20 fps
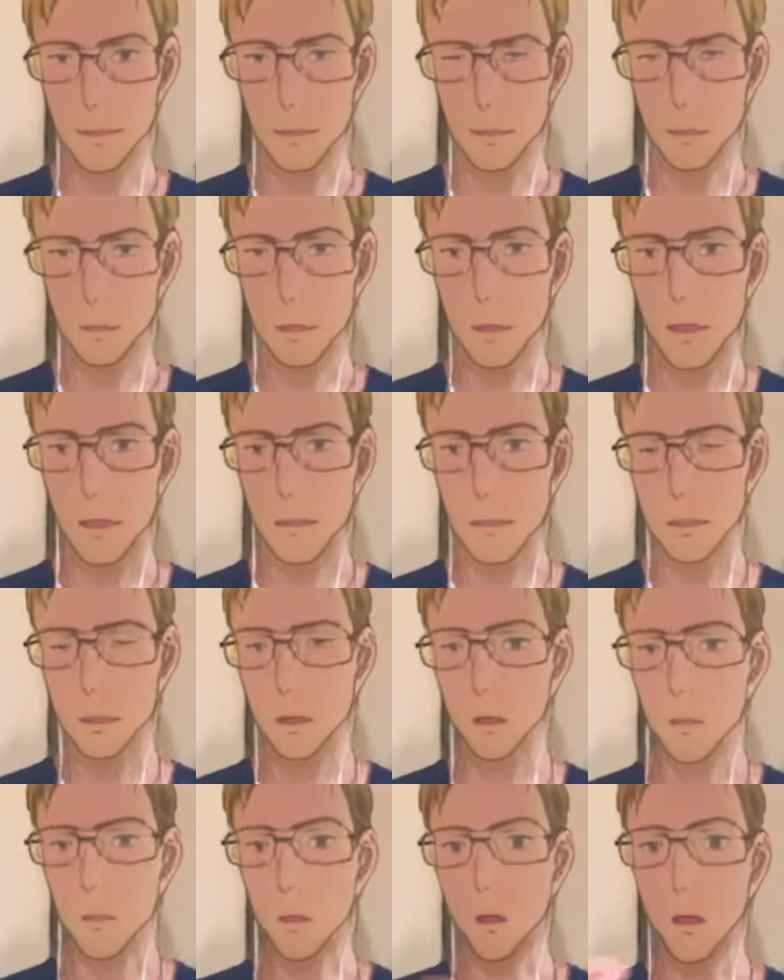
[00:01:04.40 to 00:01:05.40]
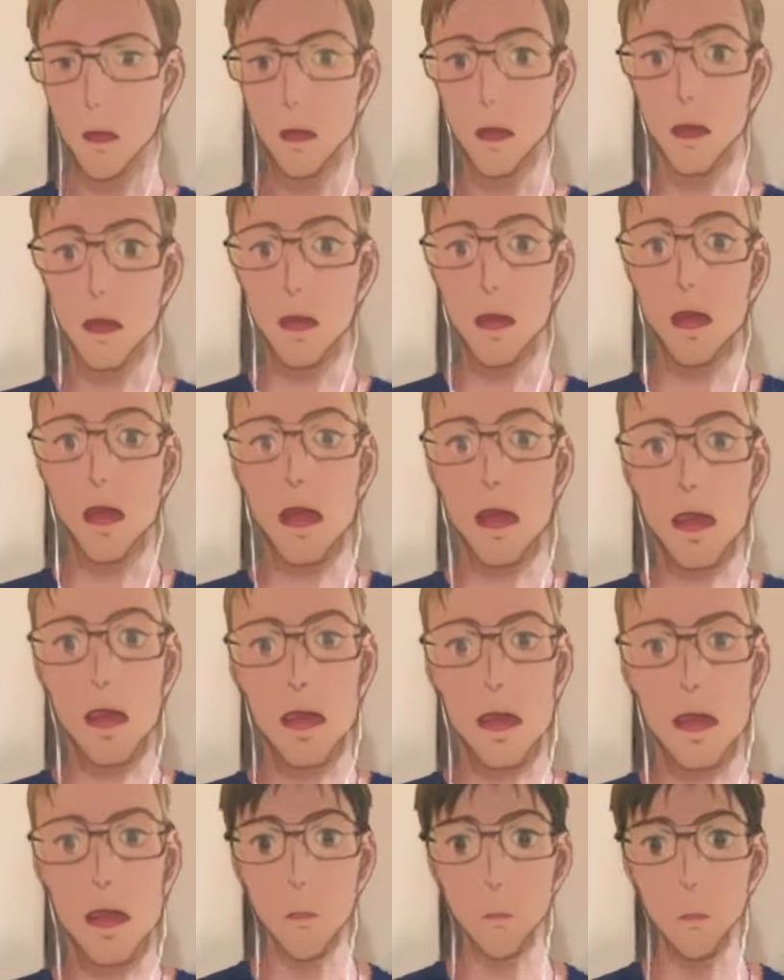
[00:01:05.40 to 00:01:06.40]
together. So
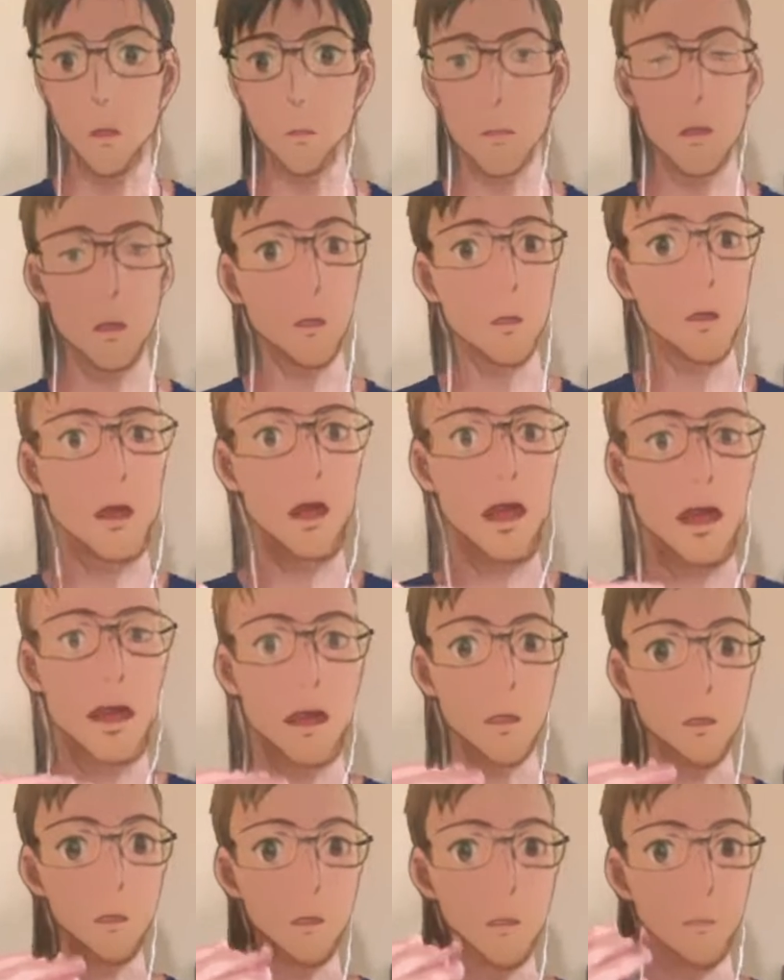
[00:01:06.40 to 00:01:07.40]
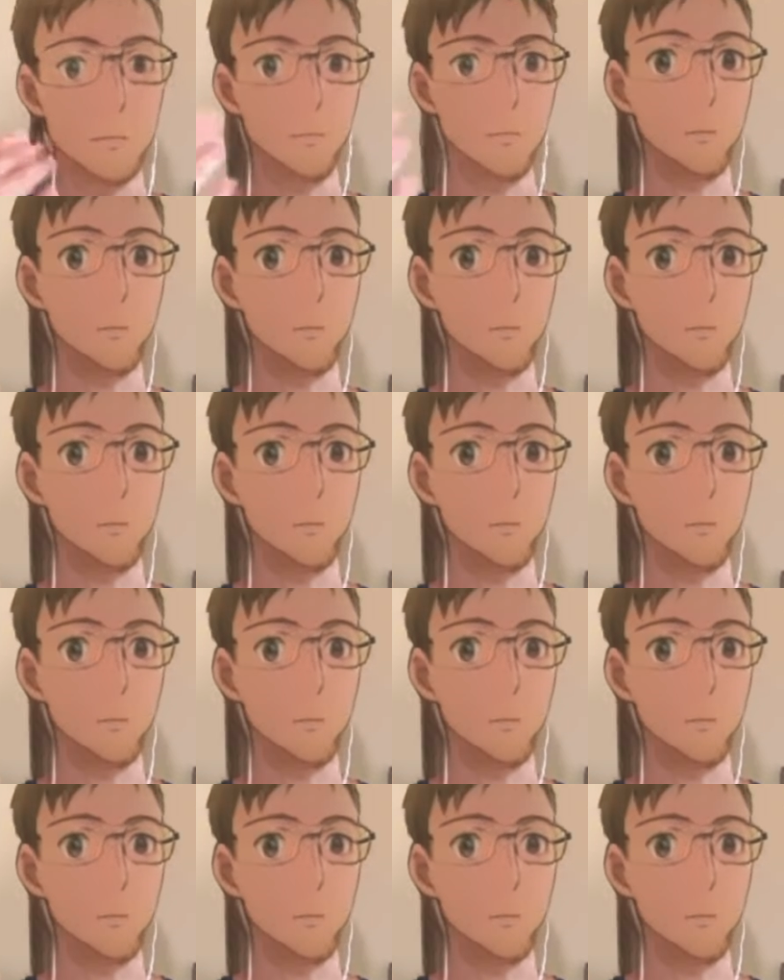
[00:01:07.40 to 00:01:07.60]
we will look at